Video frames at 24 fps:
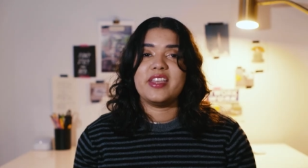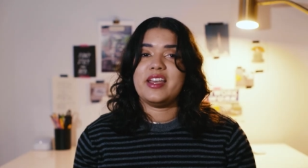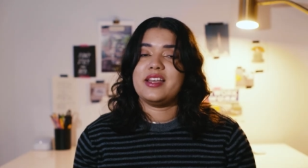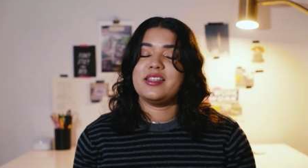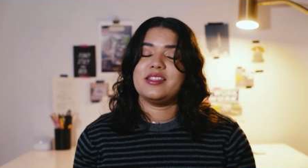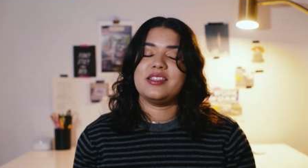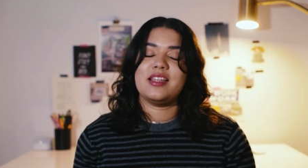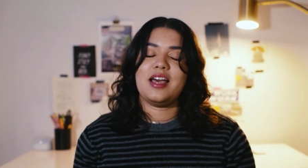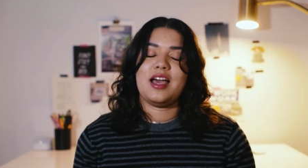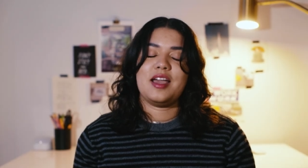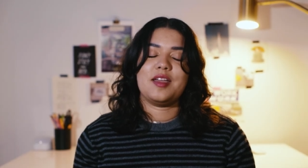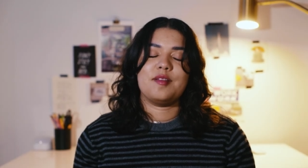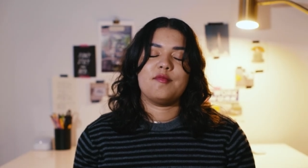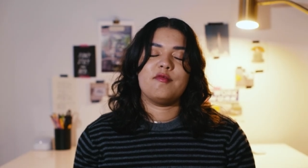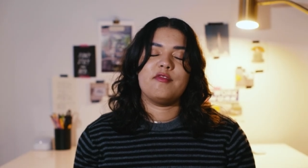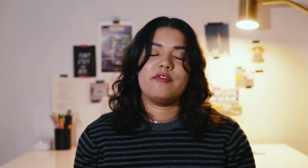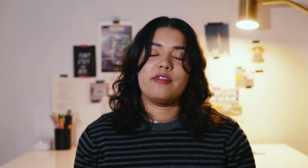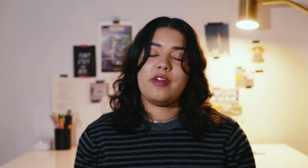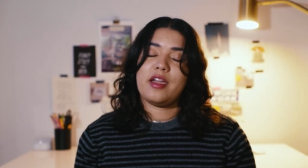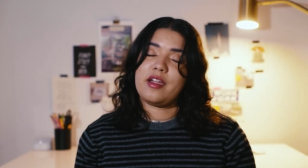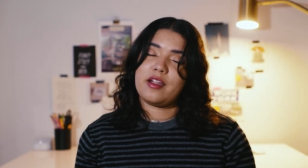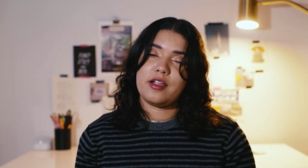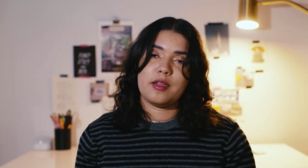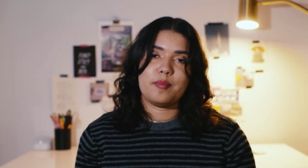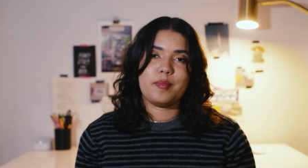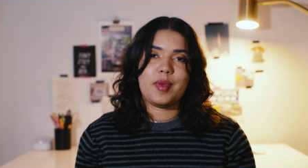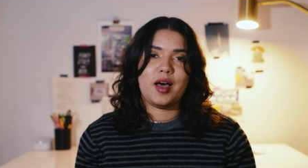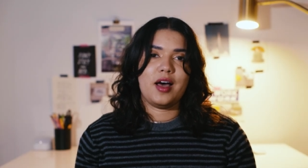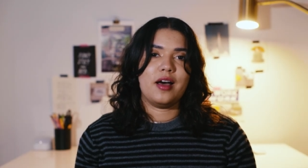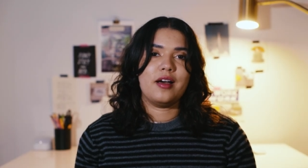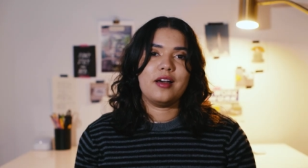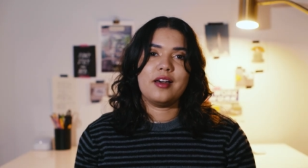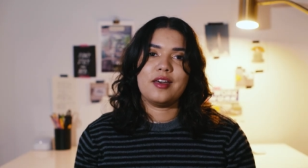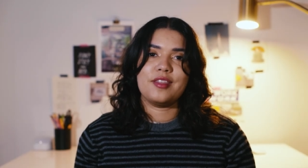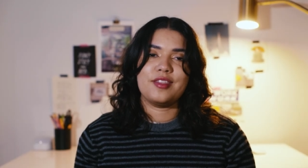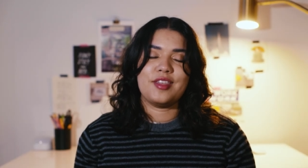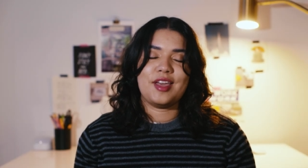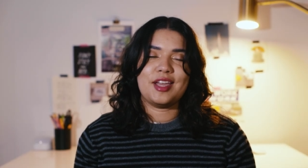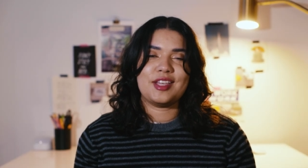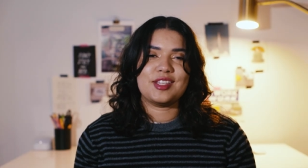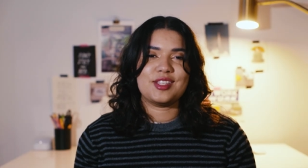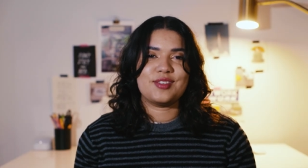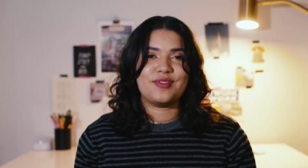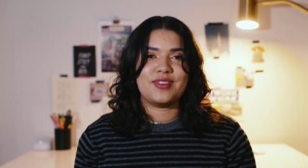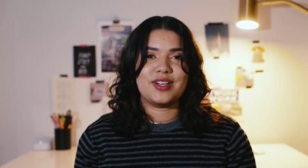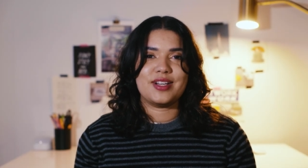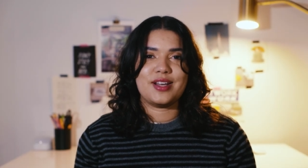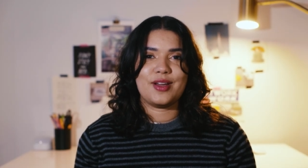Yes, I am very punk,
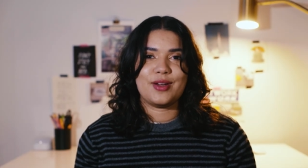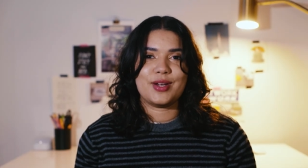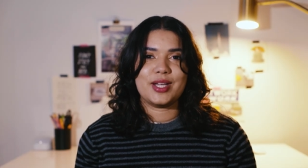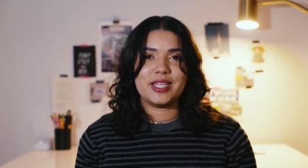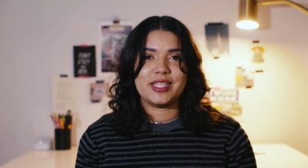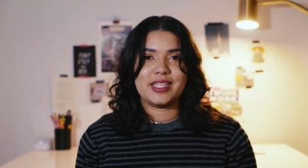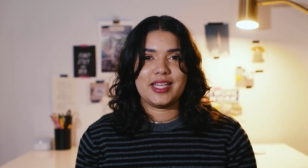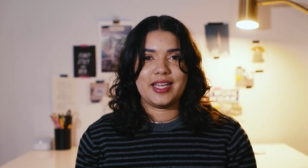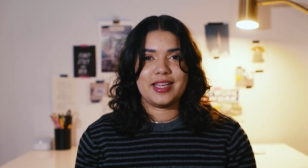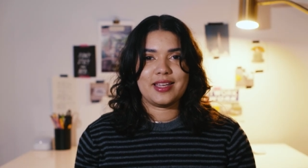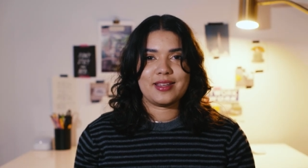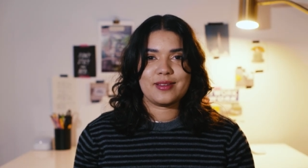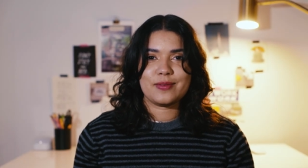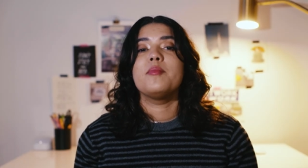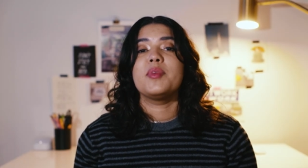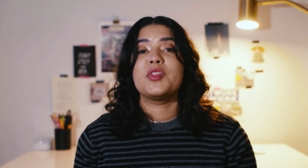thanks for noticing,